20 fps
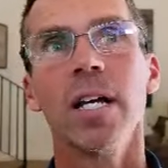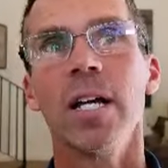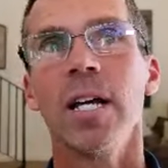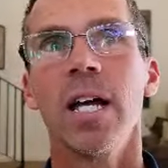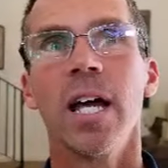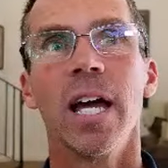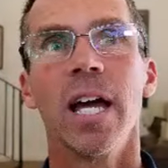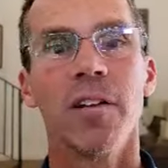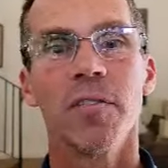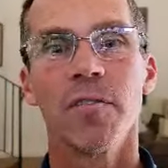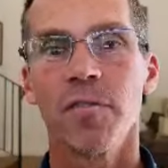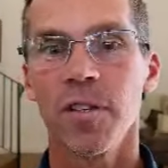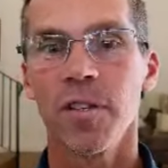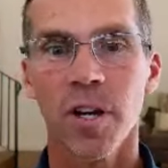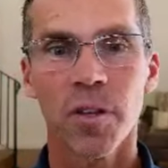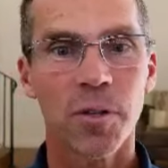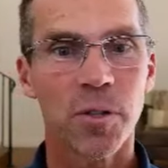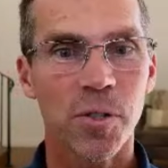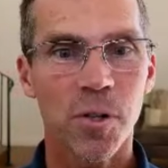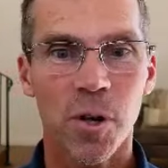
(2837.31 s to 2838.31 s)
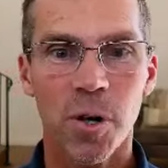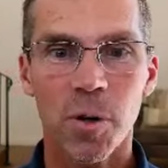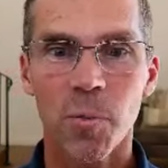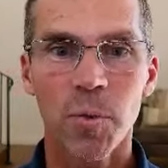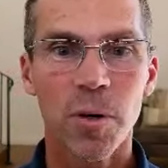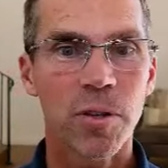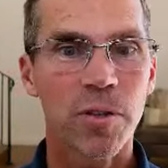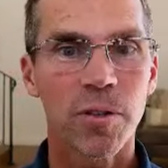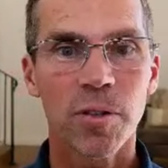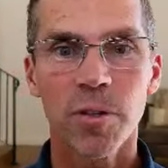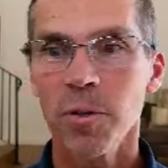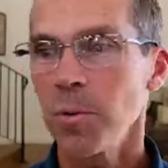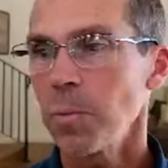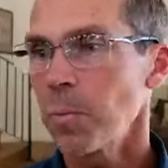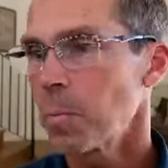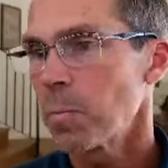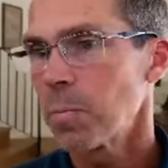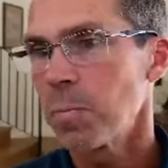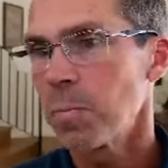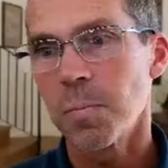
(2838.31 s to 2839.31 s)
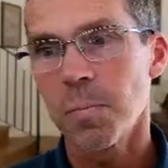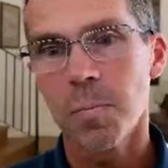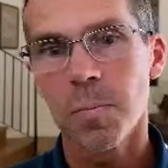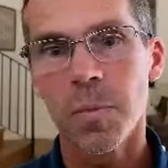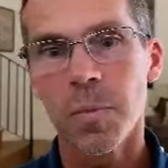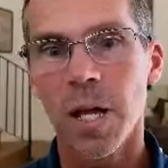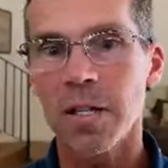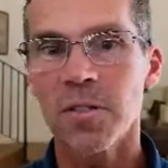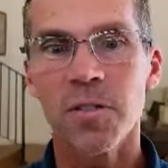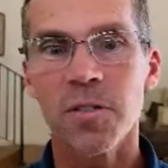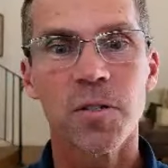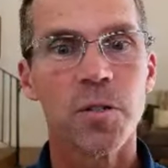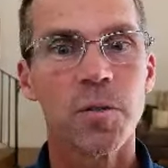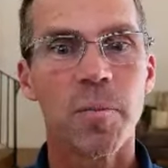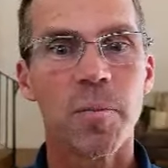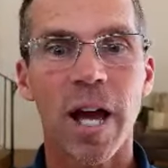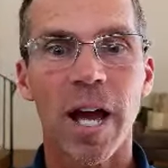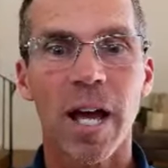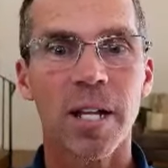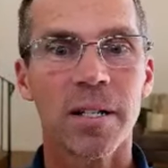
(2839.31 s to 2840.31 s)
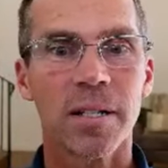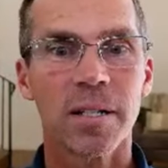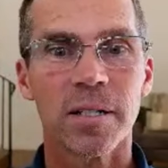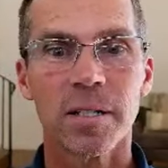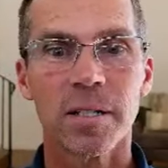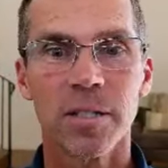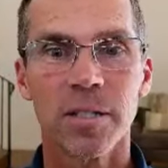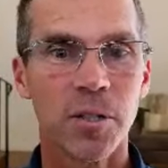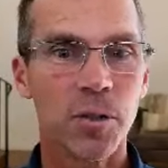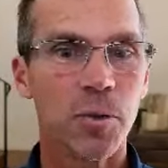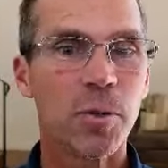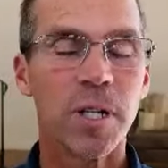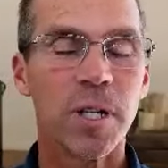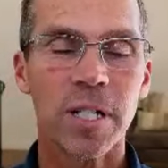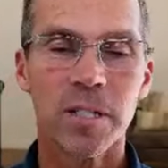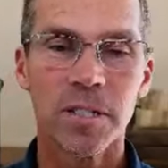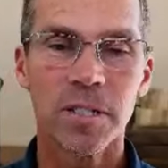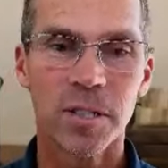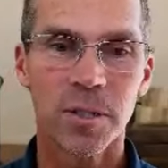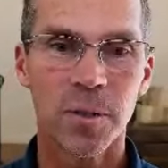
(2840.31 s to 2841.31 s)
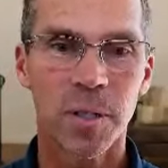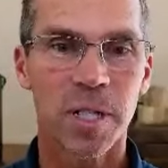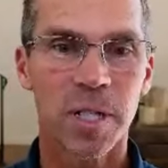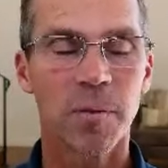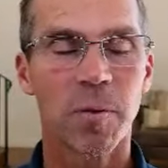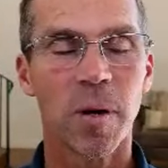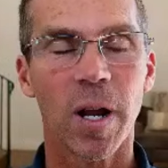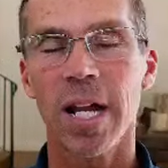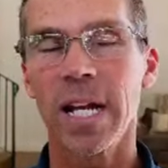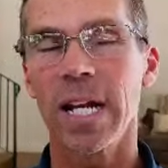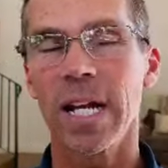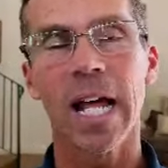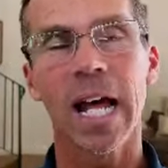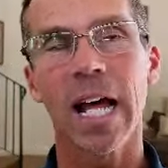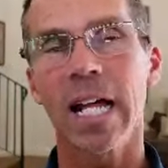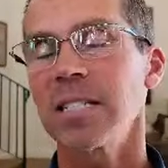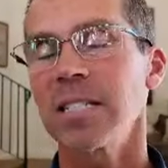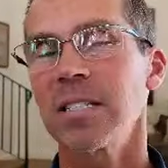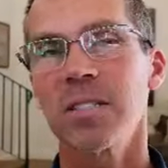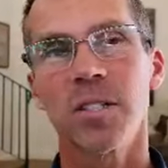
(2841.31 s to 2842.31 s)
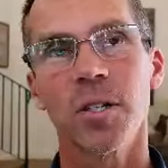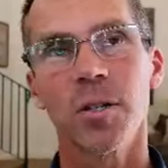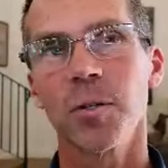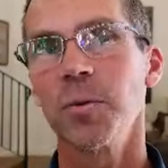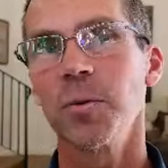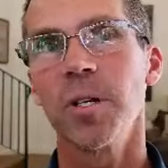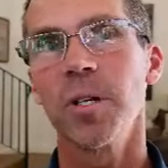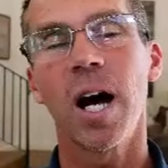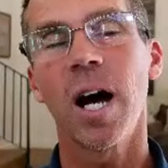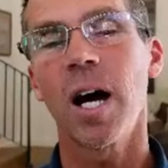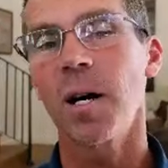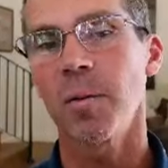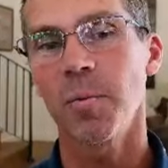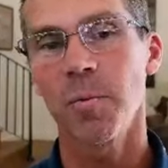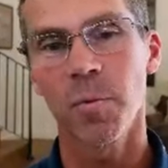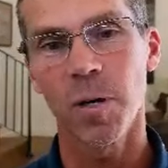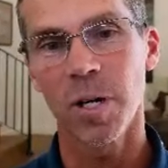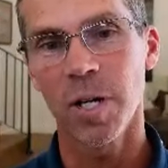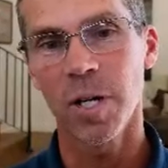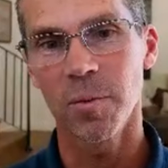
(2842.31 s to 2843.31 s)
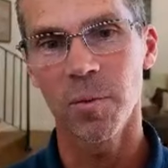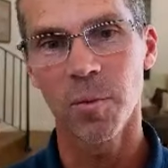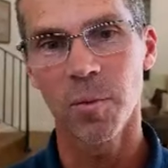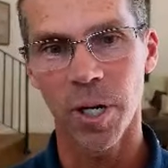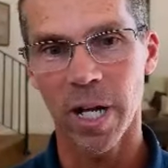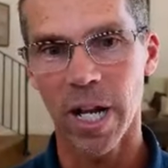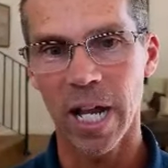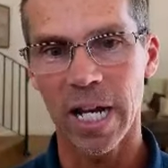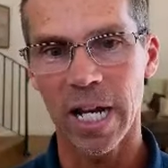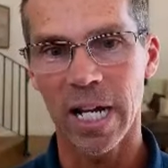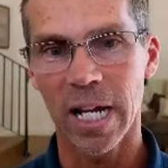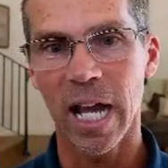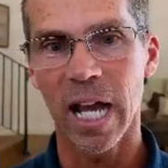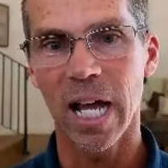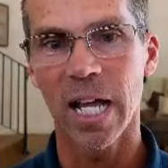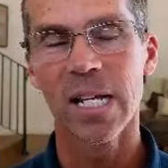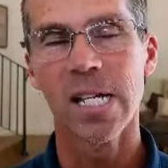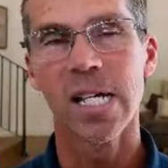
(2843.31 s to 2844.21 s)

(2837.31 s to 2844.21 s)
And if the others aren't with you, that's too bad. You need to do it, right? And that's so not what we're getting at.